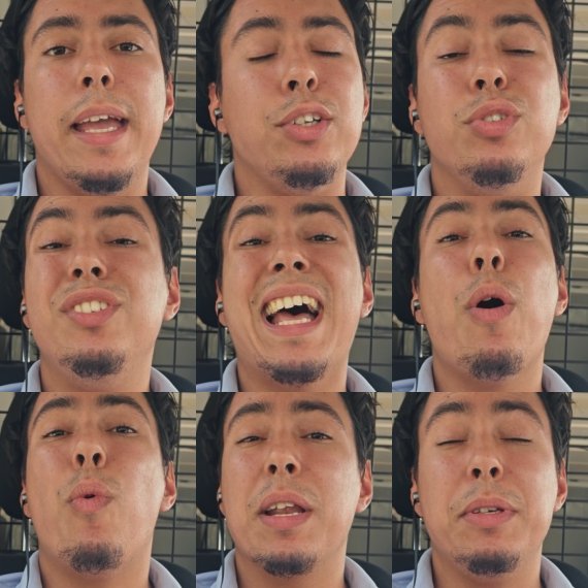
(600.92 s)
And you do
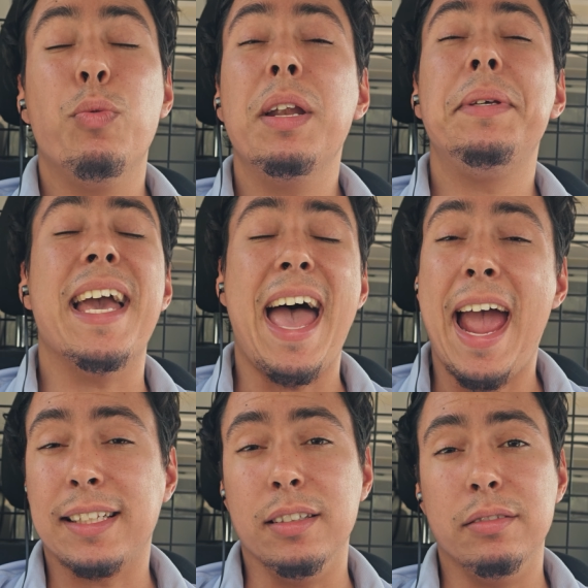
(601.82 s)
not want to, you want to be
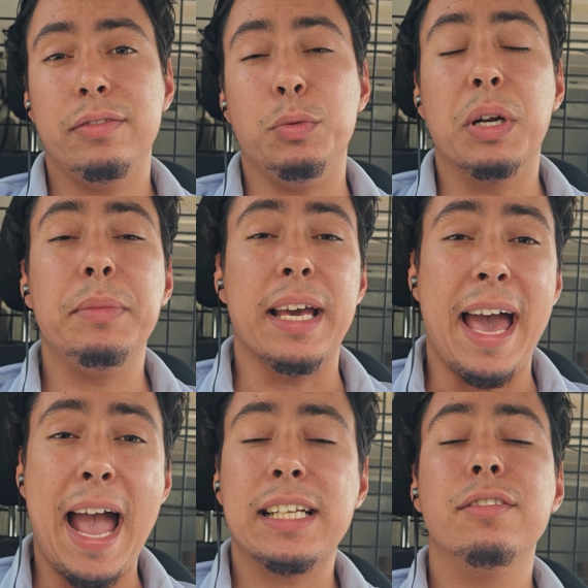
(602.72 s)
active. You want to be
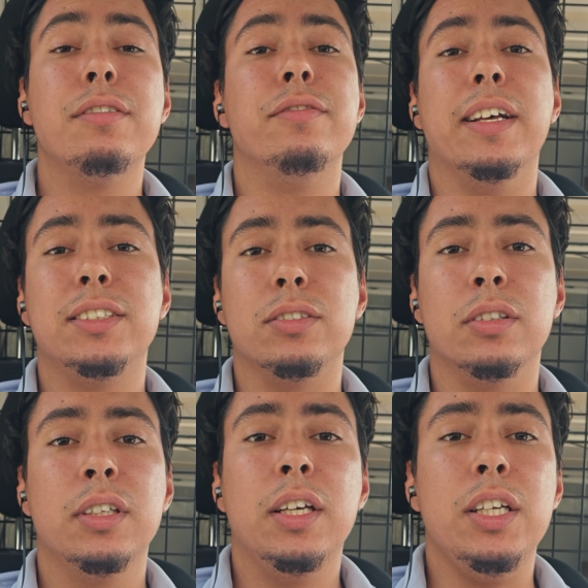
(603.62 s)
an active
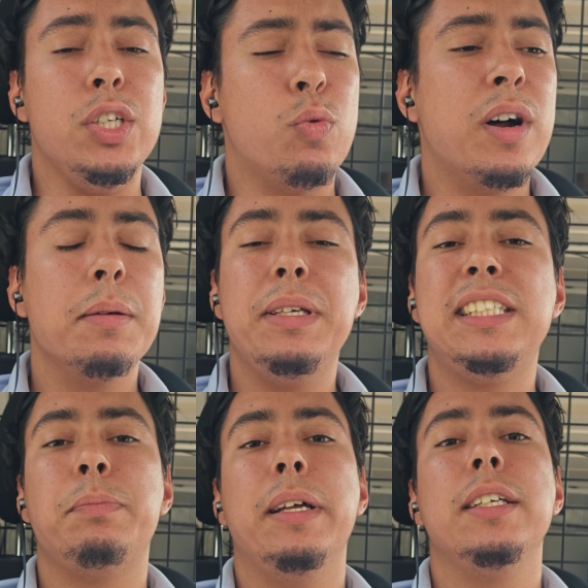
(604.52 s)
investor. You don't want to
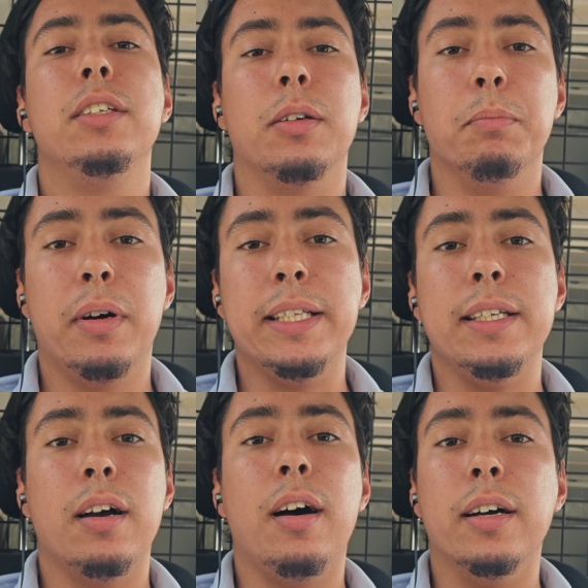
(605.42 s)
be spending your
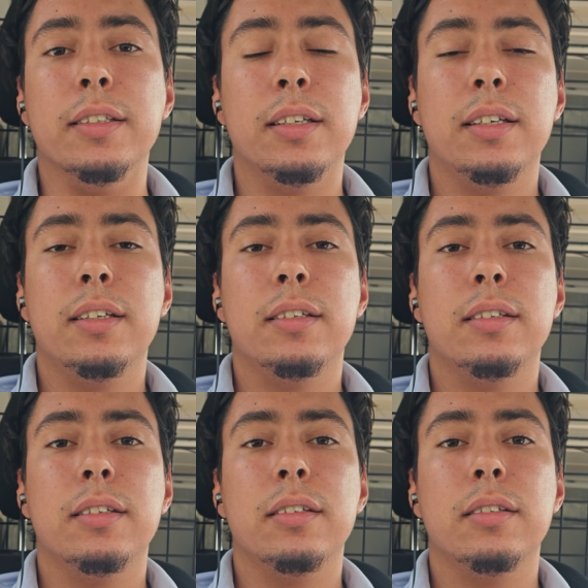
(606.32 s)
money on
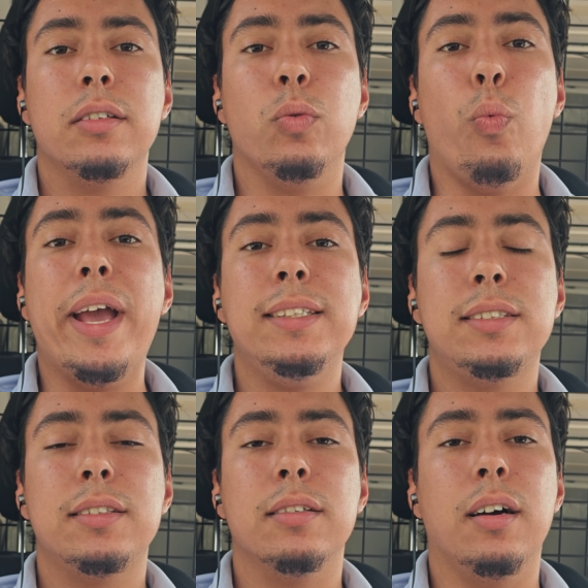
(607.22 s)

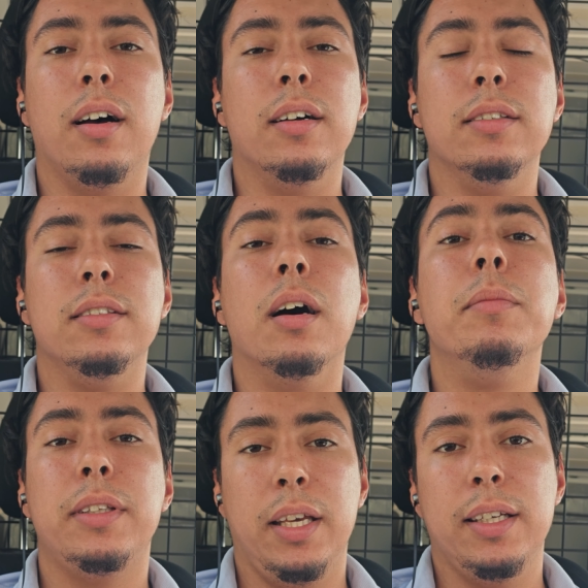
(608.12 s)
waste, on
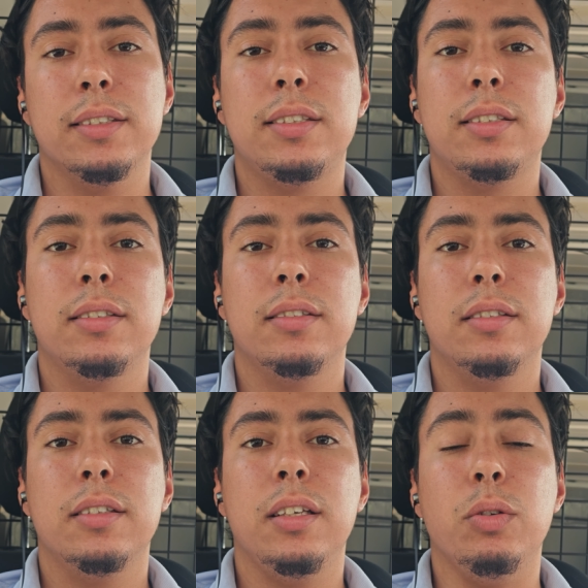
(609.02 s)
dumb things.
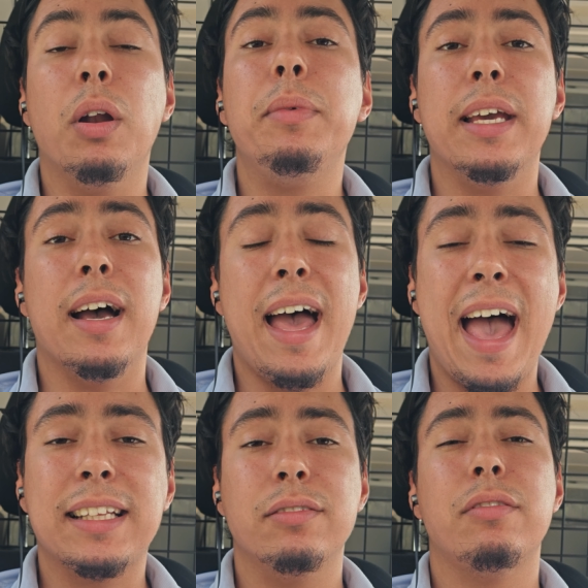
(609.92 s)
You want to be an
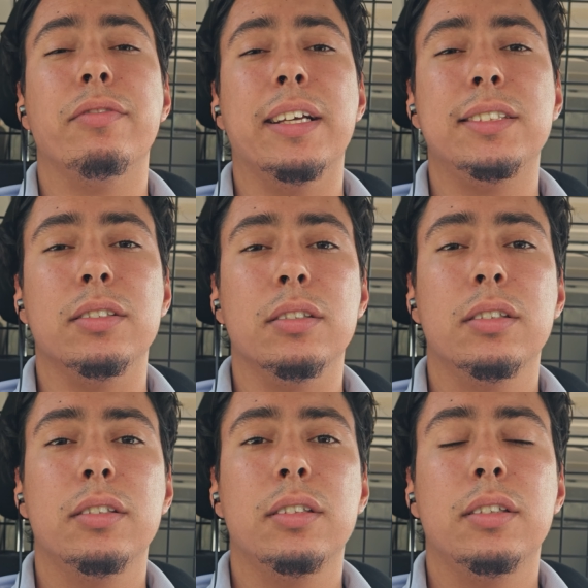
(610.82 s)
active investor.